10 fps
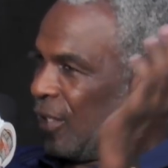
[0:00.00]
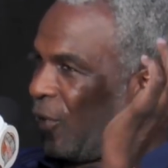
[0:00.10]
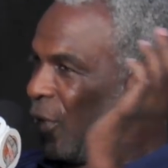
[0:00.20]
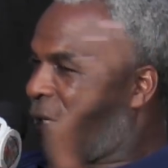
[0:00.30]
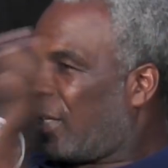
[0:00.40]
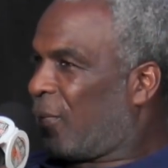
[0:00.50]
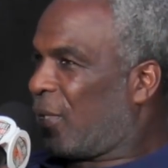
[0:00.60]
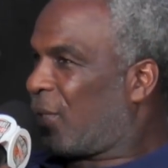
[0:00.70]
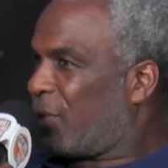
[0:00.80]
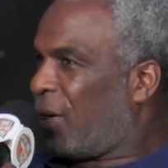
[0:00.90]

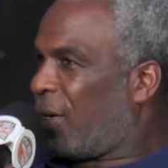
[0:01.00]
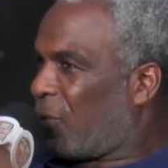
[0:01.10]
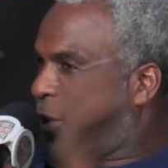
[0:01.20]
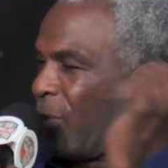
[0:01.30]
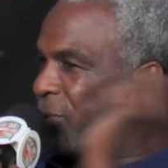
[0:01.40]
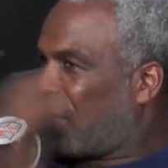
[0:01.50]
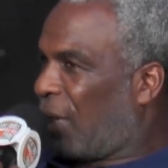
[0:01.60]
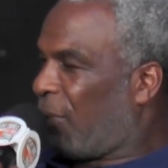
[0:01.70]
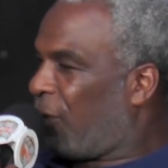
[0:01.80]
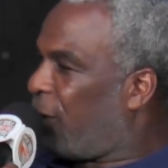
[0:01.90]
ropes
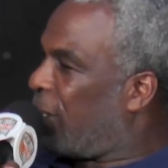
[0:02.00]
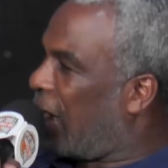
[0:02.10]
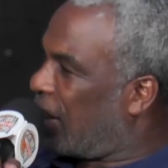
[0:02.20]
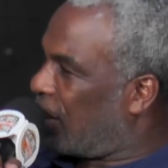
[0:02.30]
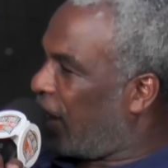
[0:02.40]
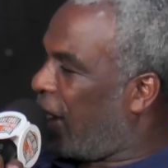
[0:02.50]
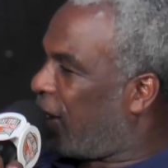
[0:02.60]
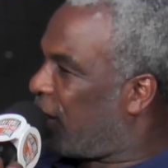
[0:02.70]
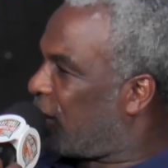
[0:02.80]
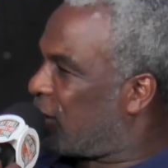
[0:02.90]
in before we got to
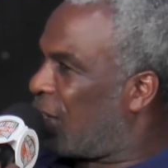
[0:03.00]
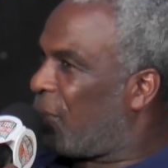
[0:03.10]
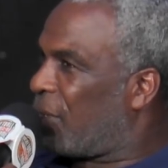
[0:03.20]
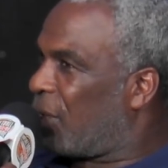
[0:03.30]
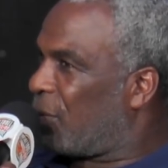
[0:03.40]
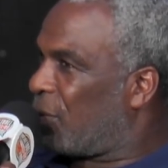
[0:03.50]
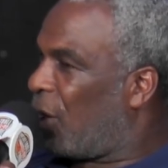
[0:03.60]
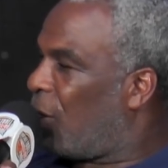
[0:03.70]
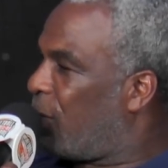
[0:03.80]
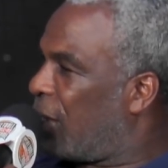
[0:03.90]
Canada and said, we're going to
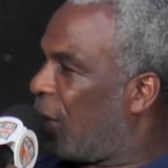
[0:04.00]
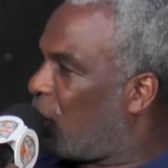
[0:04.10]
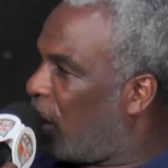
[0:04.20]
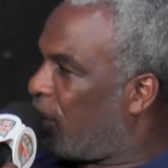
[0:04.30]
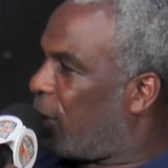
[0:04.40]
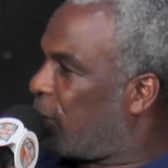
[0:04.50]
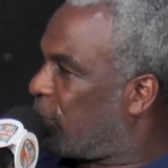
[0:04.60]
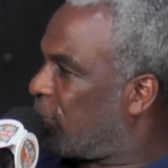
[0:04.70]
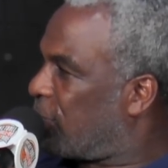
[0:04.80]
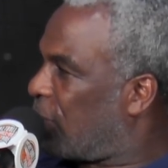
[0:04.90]
all be in one
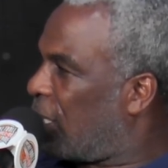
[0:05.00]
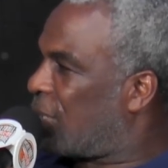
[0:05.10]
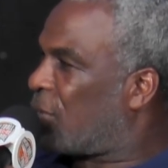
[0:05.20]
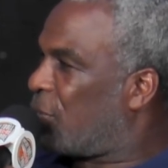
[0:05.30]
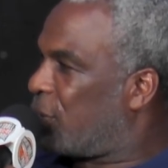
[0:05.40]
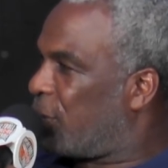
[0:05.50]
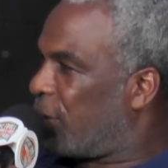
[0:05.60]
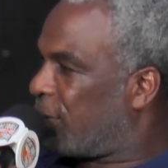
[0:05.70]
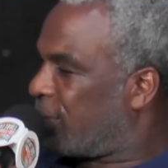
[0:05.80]
boat. And let's go do it.